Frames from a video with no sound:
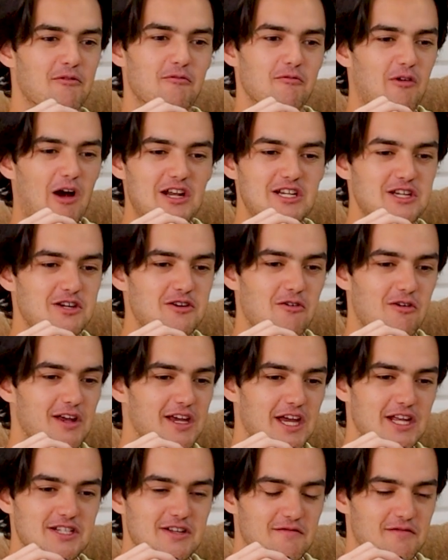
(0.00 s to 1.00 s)
been watching Corey
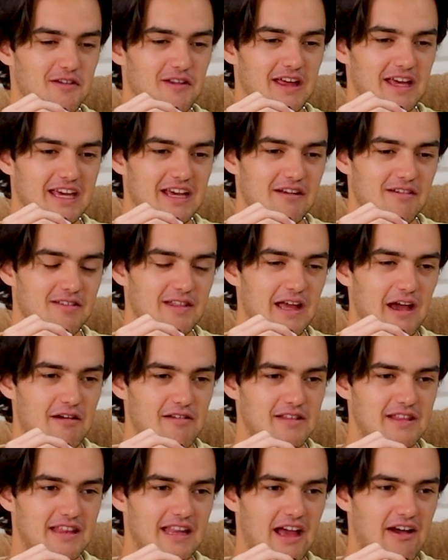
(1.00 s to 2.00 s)
Kenshin for like years now,
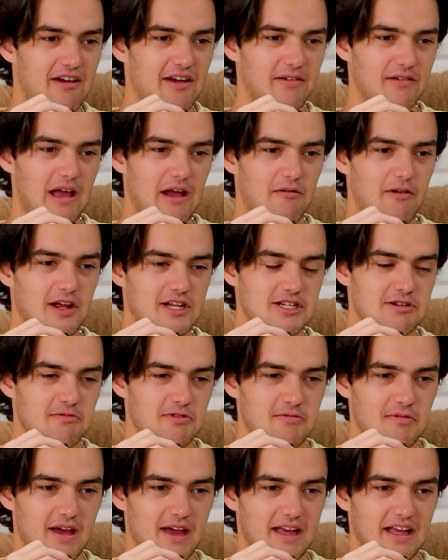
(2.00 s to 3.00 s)
and now I watch him
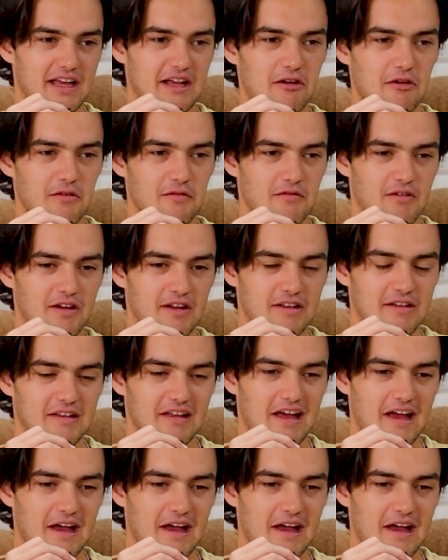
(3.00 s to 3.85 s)
with my girlfriend.